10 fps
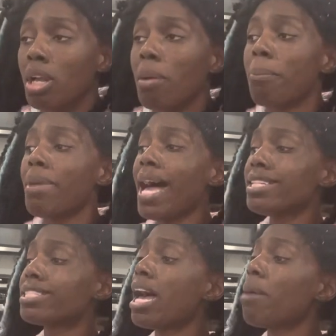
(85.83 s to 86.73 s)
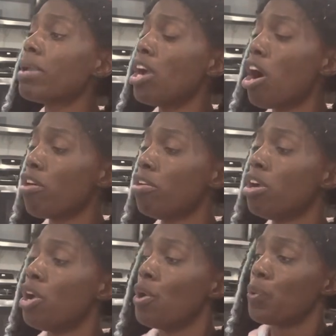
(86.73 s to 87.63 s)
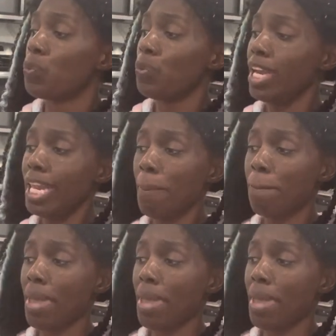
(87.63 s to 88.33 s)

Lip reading: My tummy hurt really